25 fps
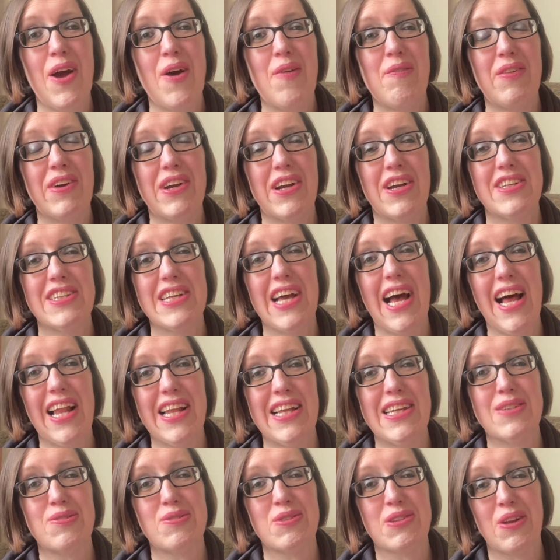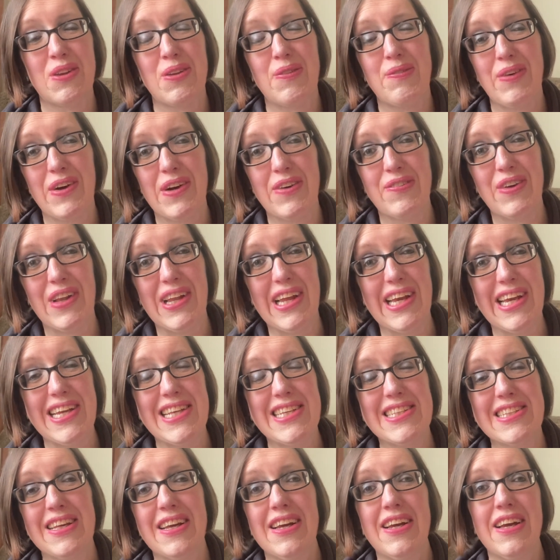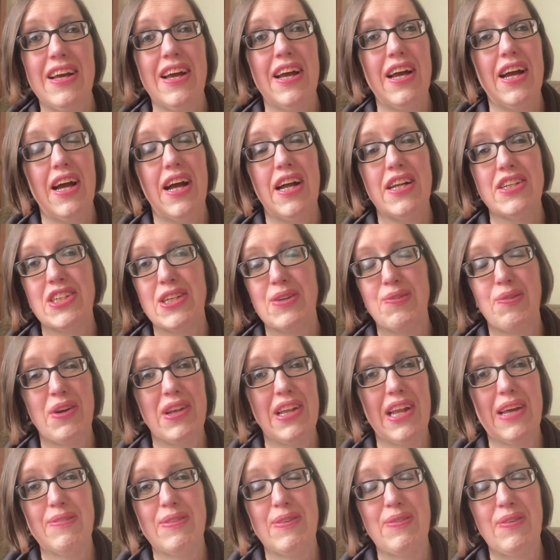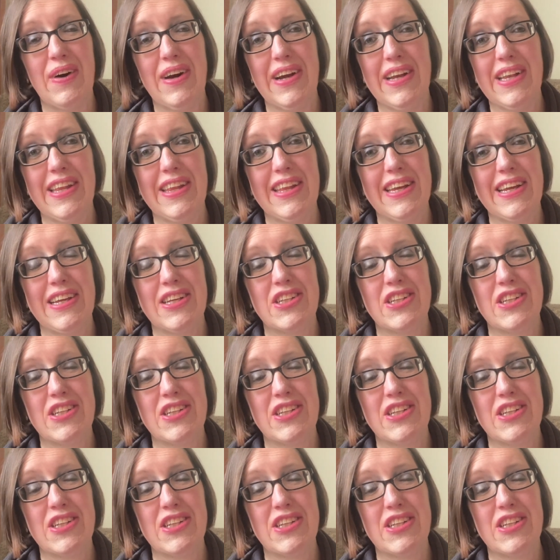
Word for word: because Alice was on the book police and she wouldn't let me buy anything.